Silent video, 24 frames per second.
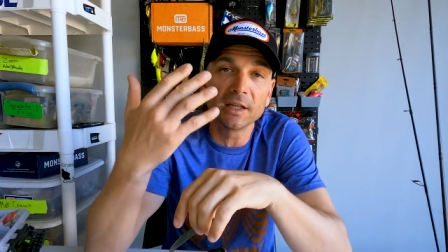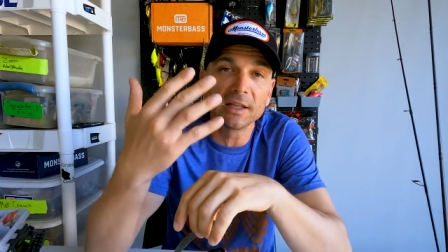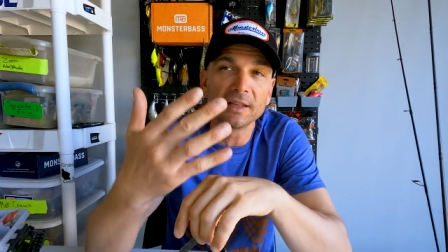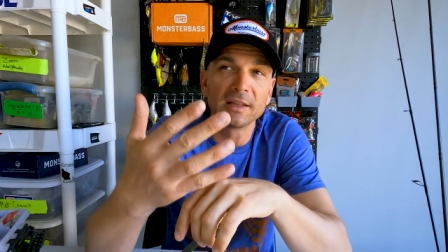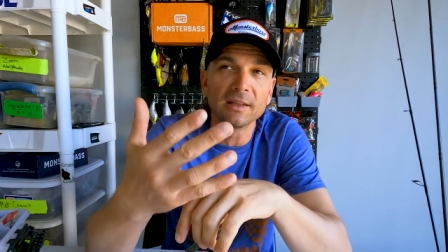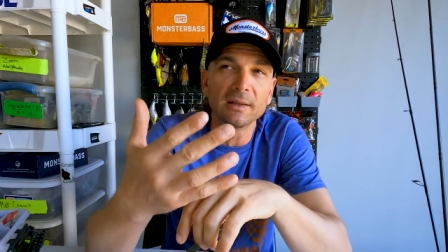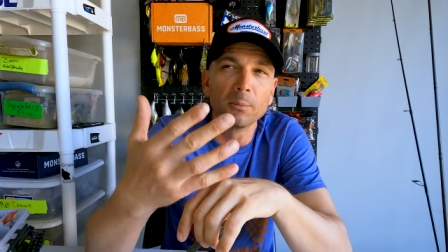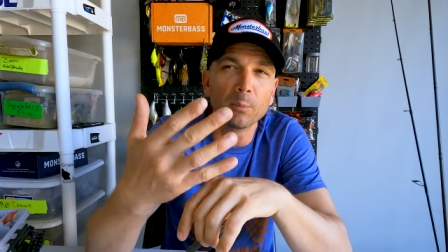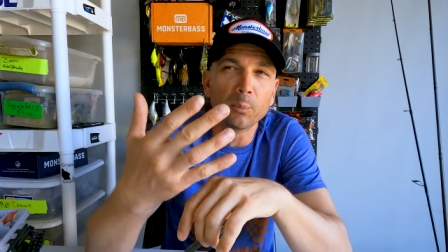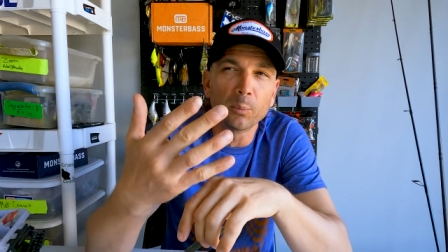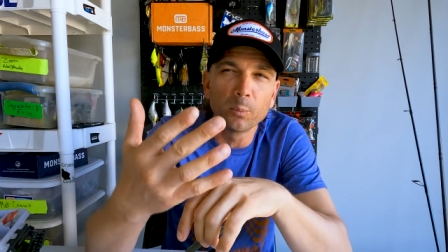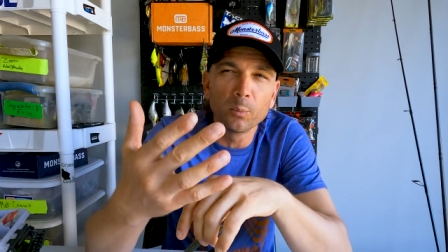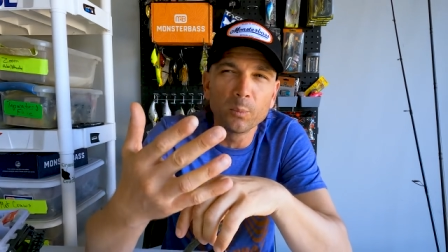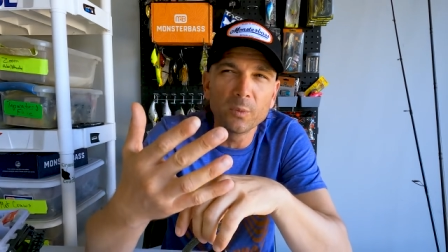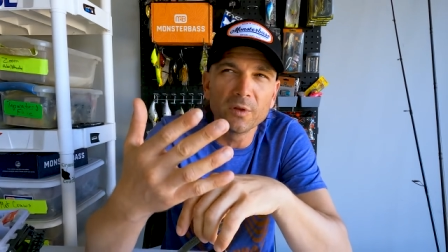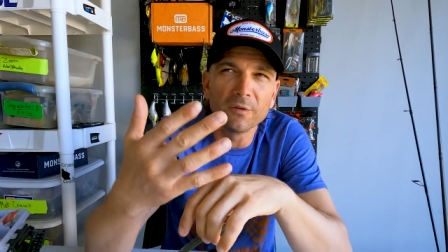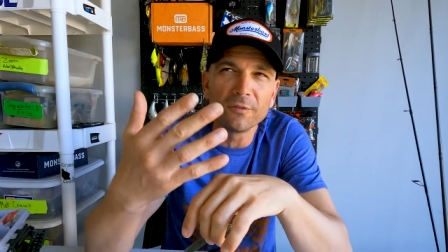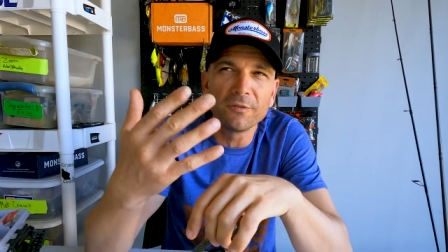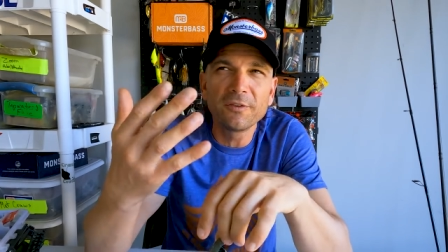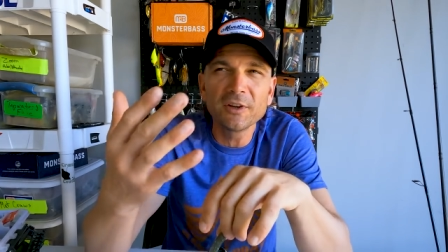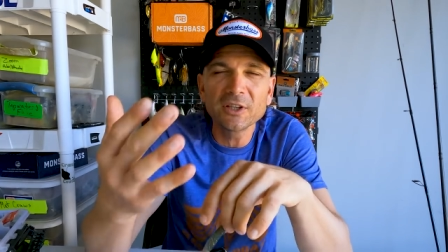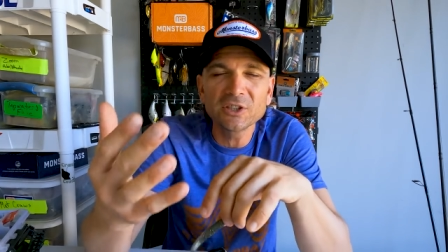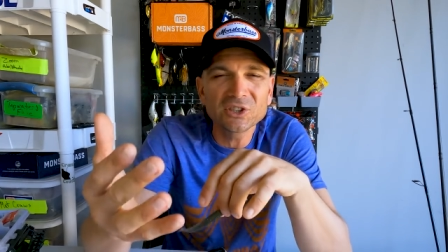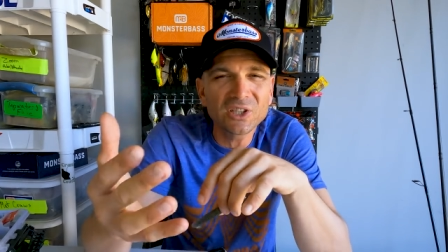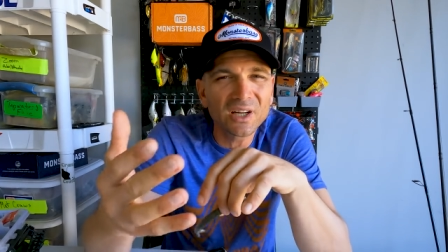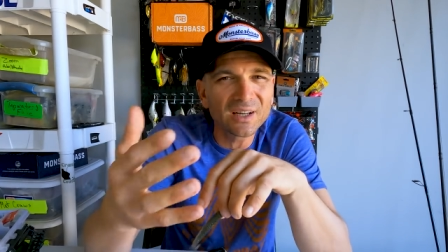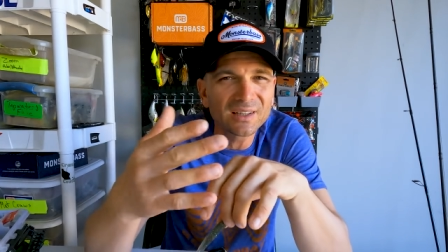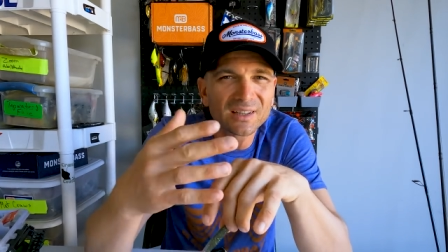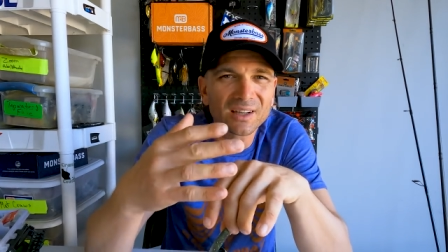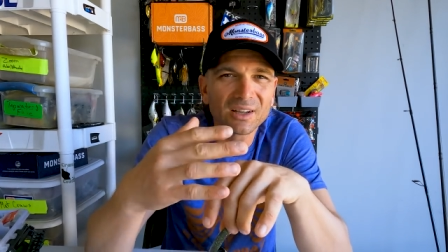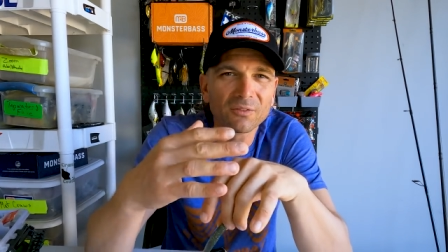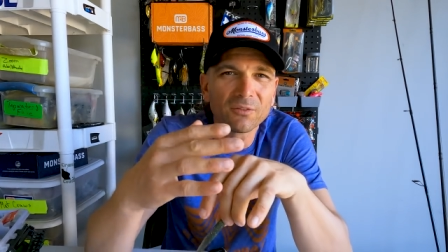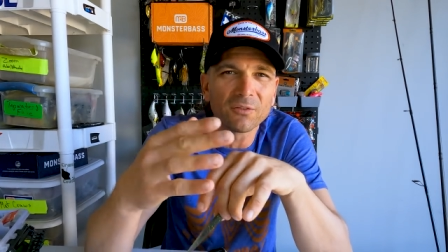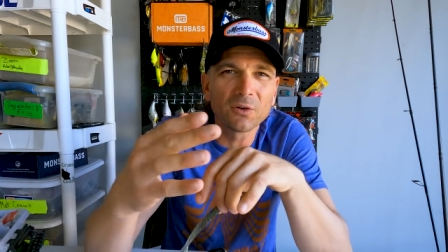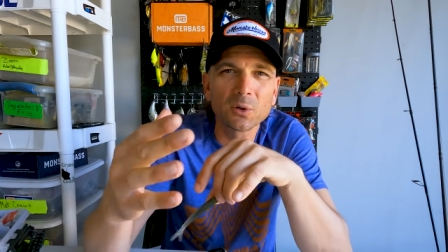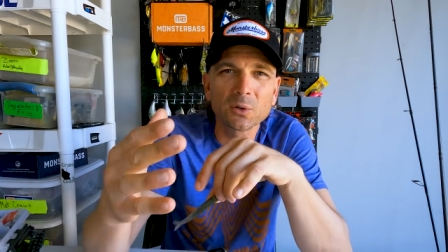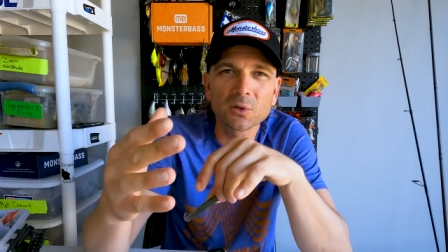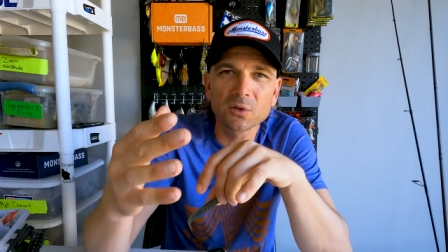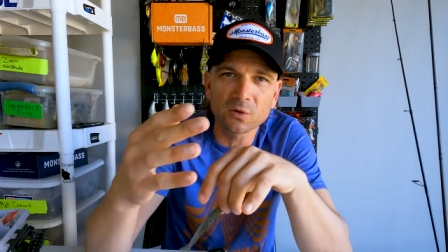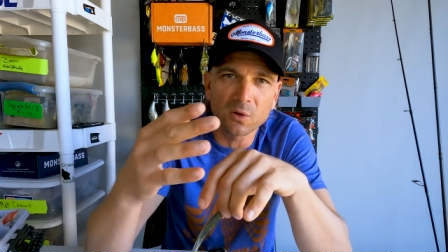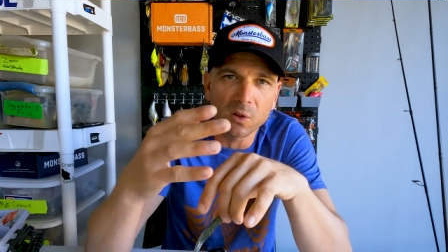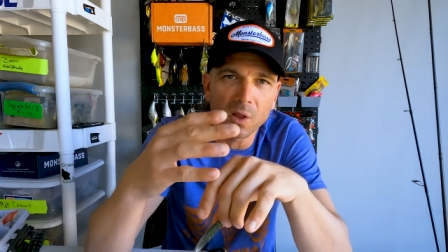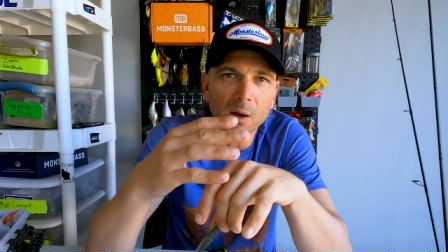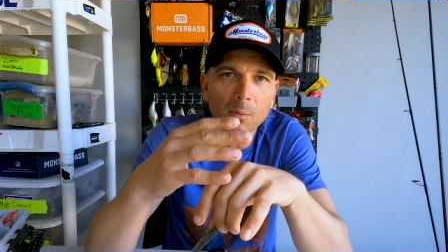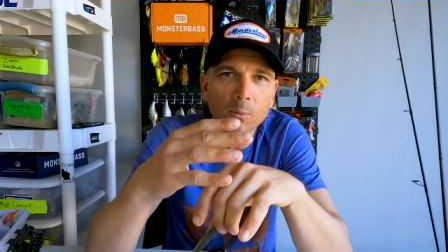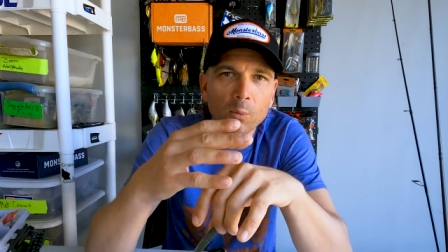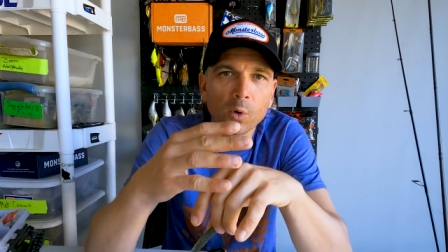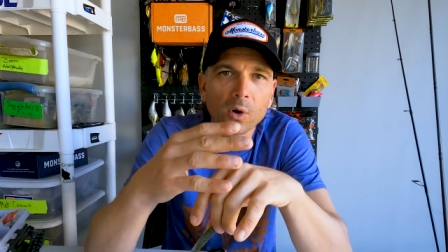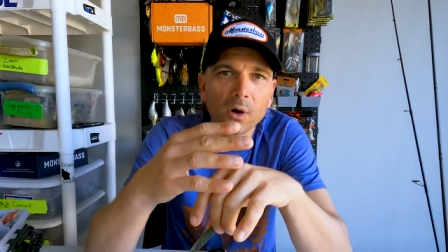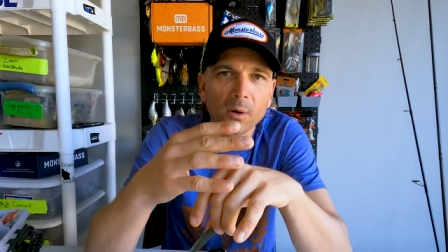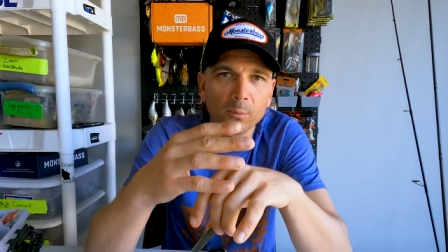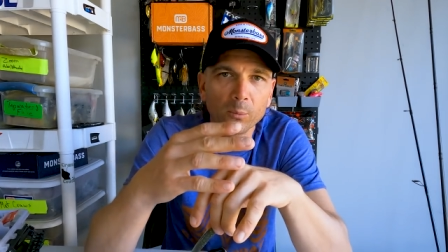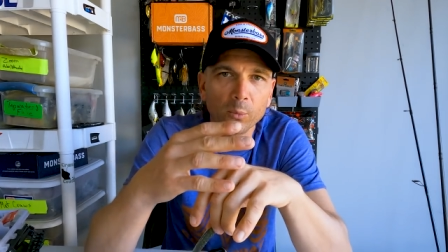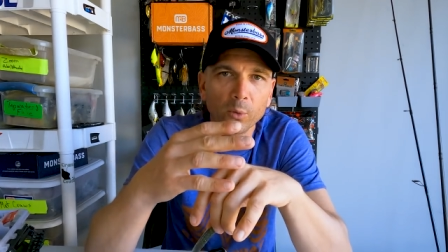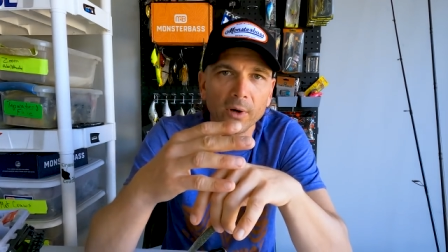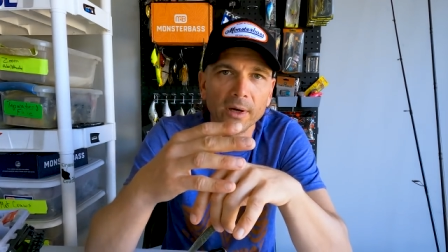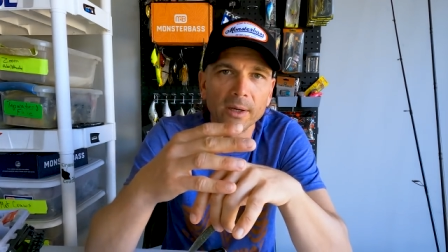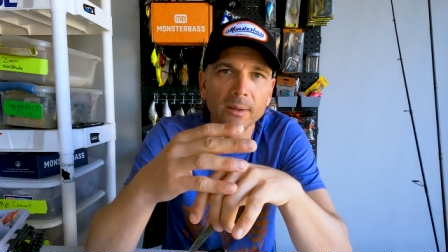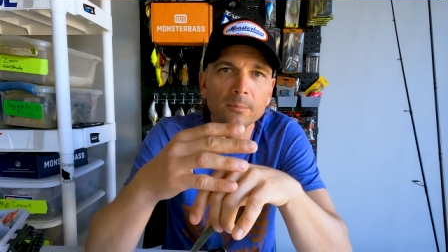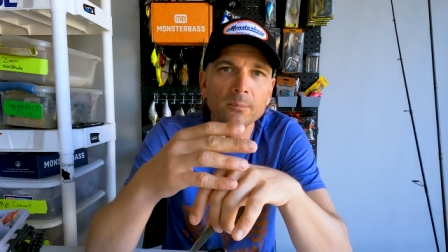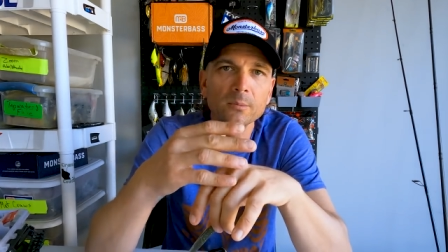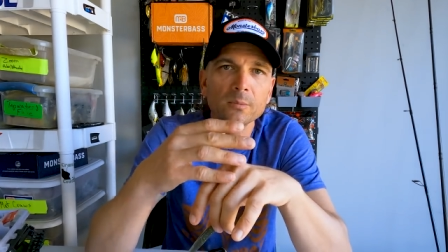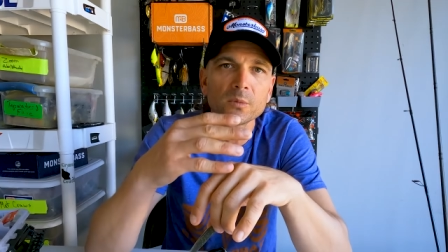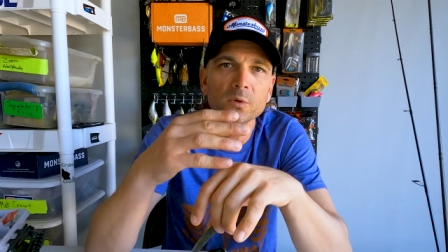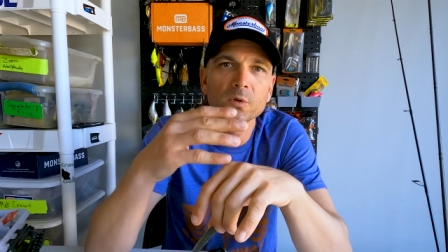the, the fish tend to focus a lot more on brim,